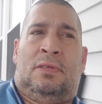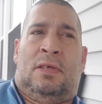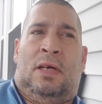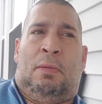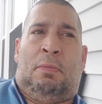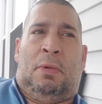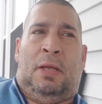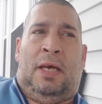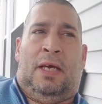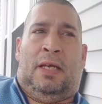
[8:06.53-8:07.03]

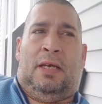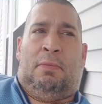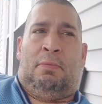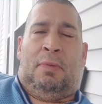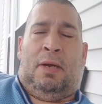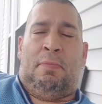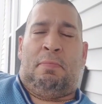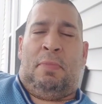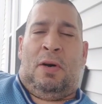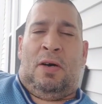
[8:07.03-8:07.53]
I'm laying in
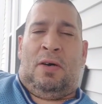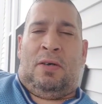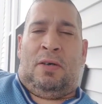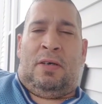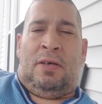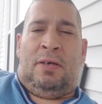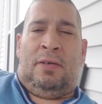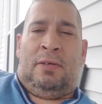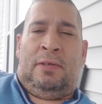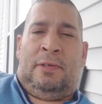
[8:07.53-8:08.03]
my
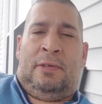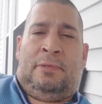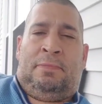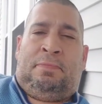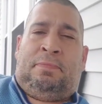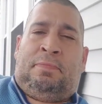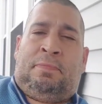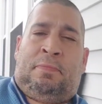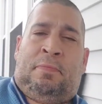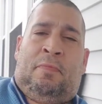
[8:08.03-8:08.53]
bunk,
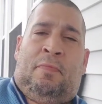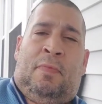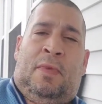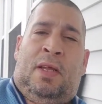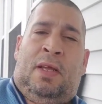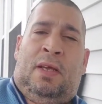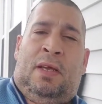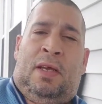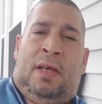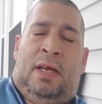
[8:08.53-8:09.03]

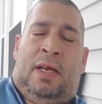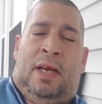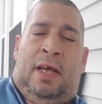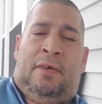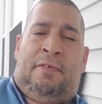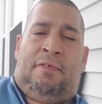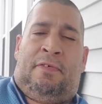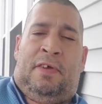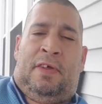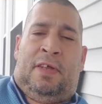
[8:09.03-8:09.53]
and
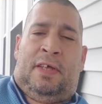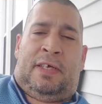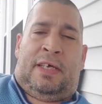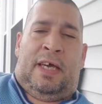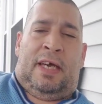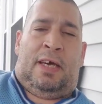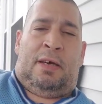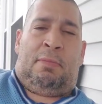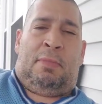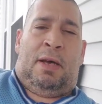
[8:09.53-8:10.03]
I feel a
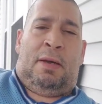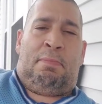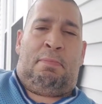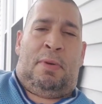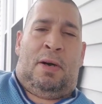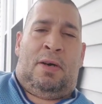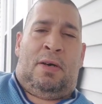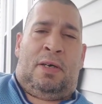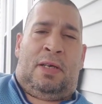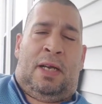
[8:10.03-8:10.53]
kick in my
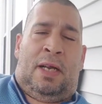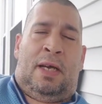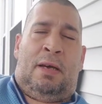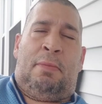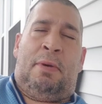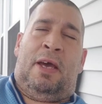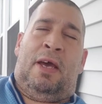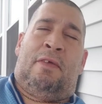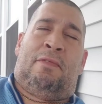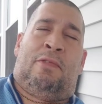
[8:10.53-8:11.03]
bunk. I
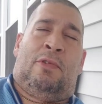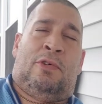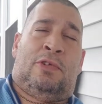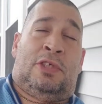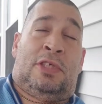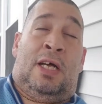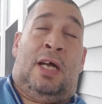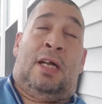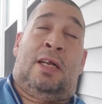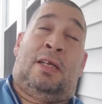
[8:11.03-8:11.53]
got my
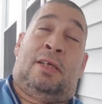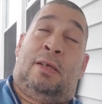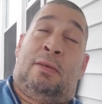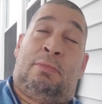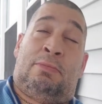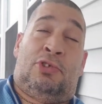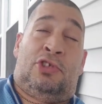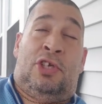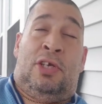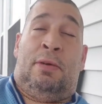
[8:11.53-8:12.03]
headphones on, and
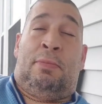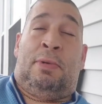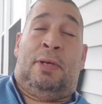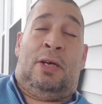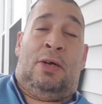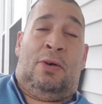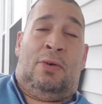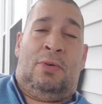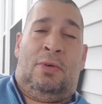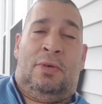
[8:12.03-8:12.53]
I'm jamming
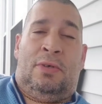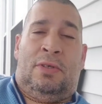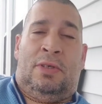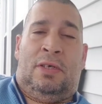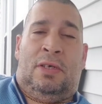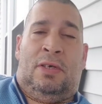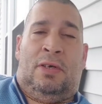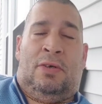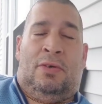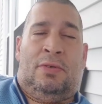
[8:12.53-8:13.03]
out,
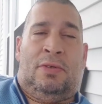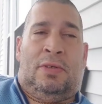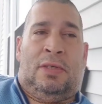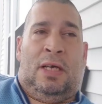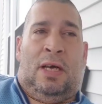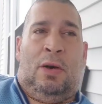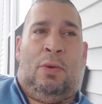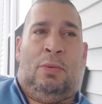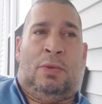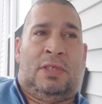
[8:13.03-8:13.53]
you know.
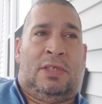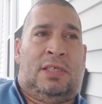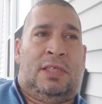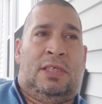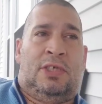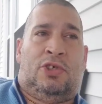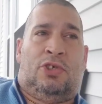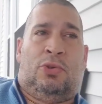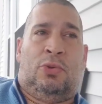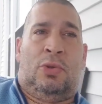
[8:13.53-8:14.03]
Now, once
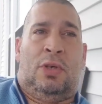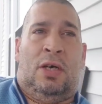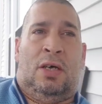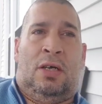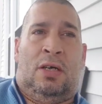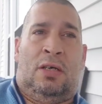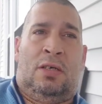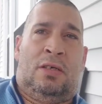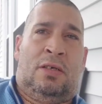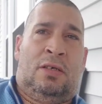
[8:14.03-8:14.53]
these two
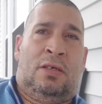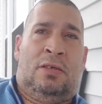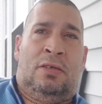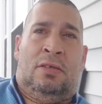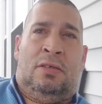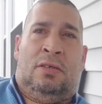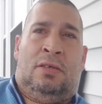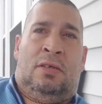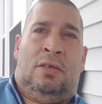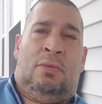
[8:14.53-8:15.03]
got,
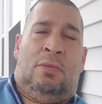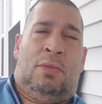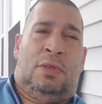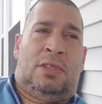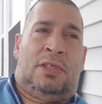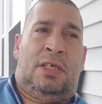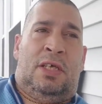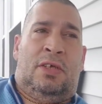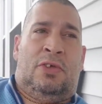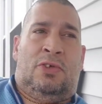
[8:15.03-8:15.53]

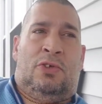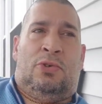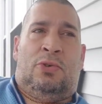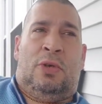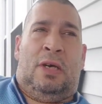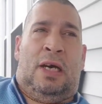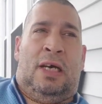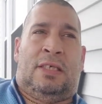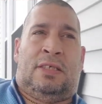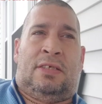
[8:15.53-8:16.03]
once the other two
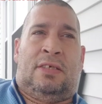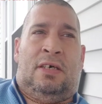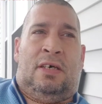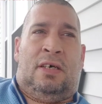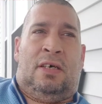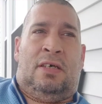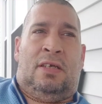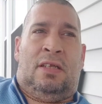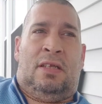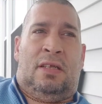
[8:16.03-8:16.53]
guys
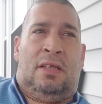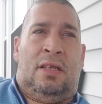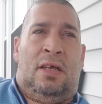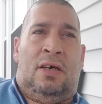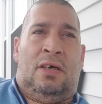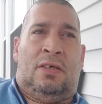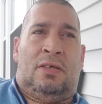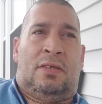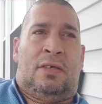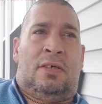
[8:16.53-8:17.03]
got
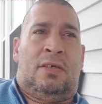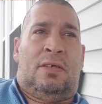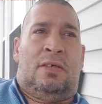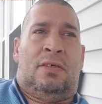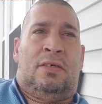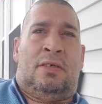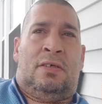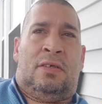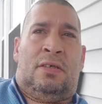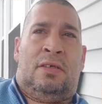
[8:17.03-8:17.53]
lugged,
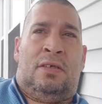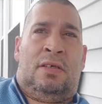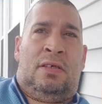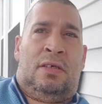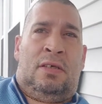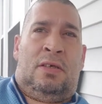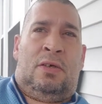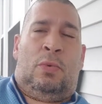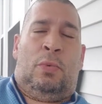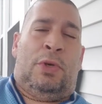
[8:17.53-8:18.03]

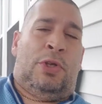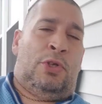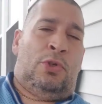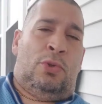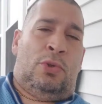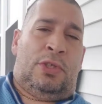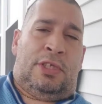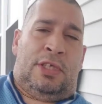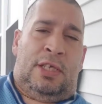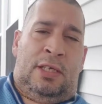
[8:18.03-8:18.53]
we
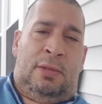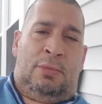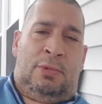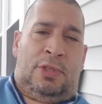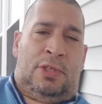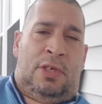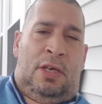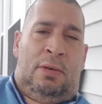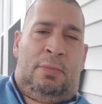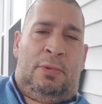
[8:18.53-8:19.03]
knew the team
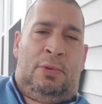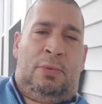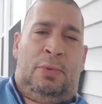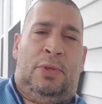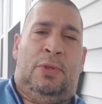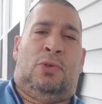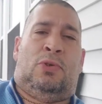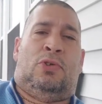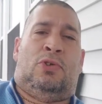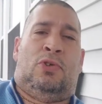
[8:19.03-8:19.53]
was coming. We
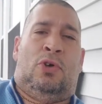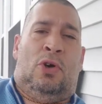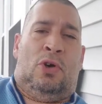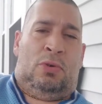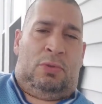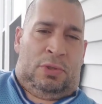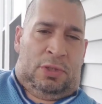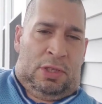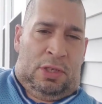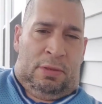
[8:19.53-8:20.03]
knew the dog
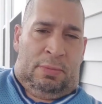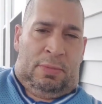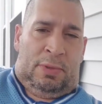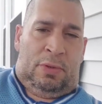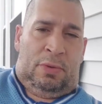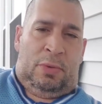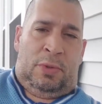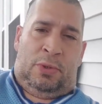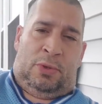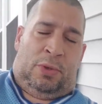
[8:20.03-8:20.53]
was
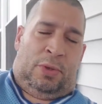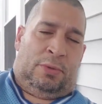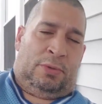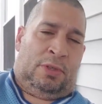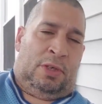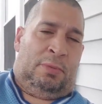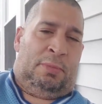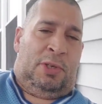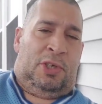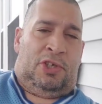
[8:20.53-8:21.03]
coming. We knew there was
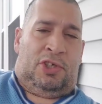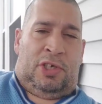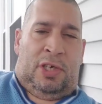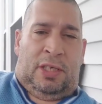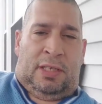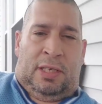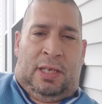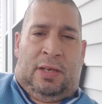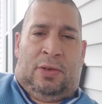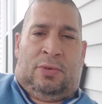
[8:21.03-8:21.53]
going to be a
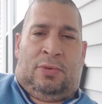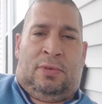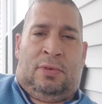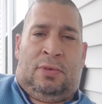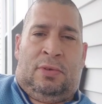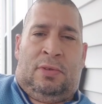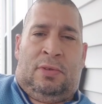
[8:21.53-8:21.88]
shakedown.